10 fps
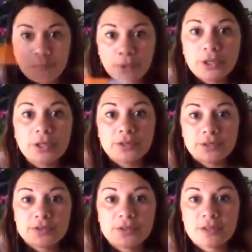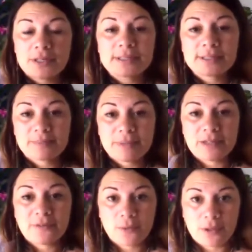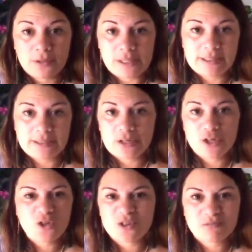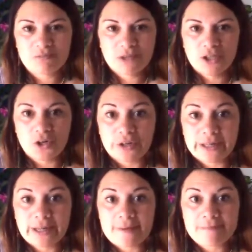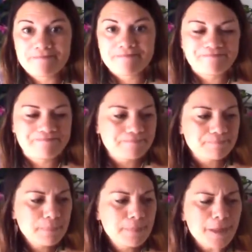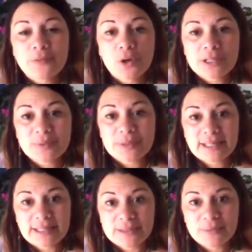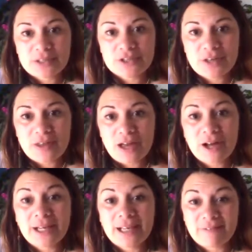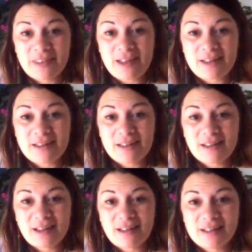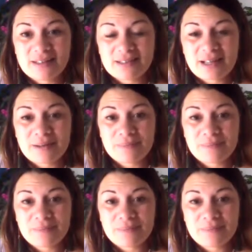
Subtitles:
put it so that it's the speaker view only, so that you're not looking at them. If you guys want to connect with each other, I love that. And